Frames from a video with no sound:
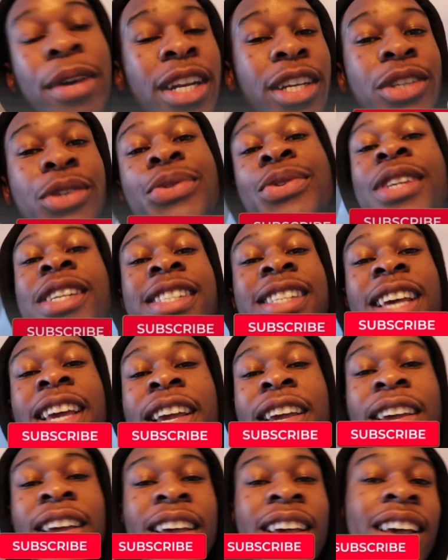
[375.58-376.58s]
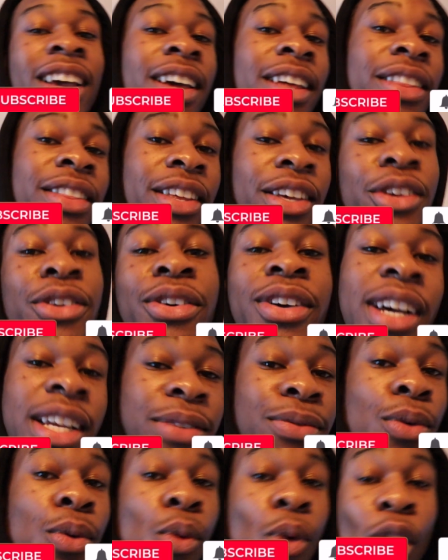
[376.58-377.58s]
but I just want to say thank you guys for
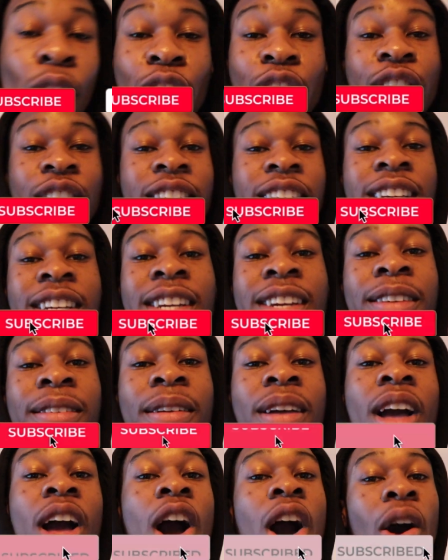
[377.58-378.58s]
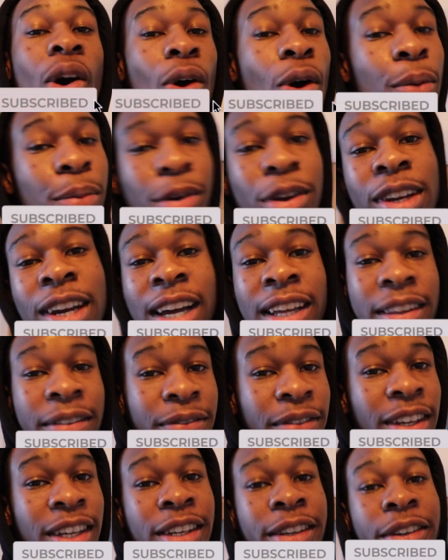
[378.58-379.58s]
watching. I hope you like the
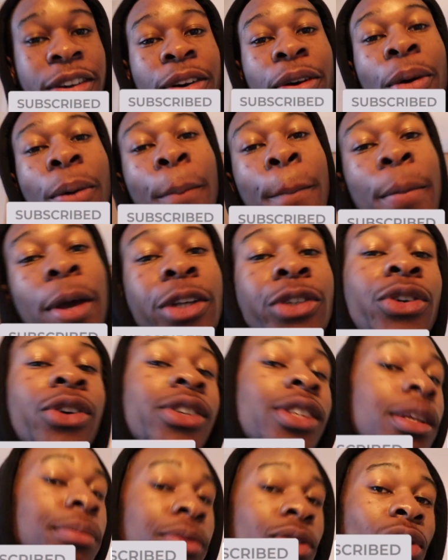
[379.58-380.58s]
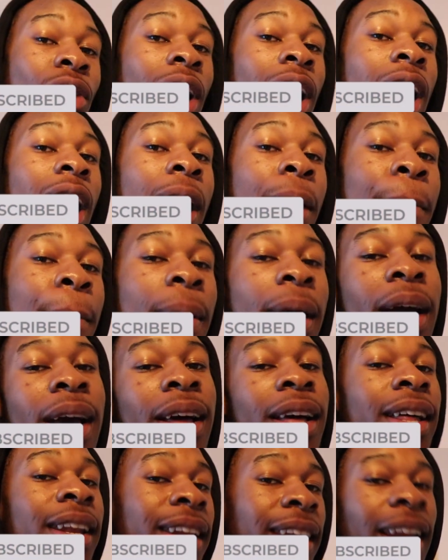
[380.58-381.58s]
video. Make sure you subscribe,
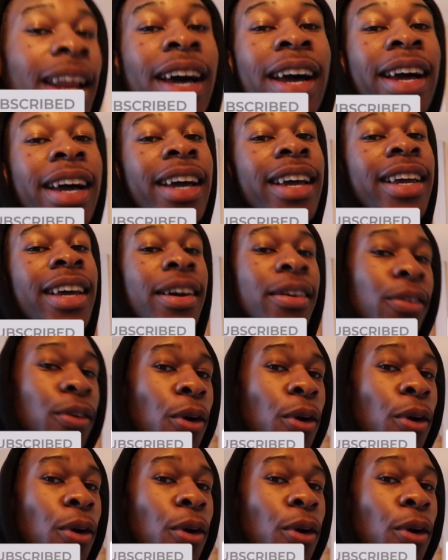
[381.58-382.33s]
like, and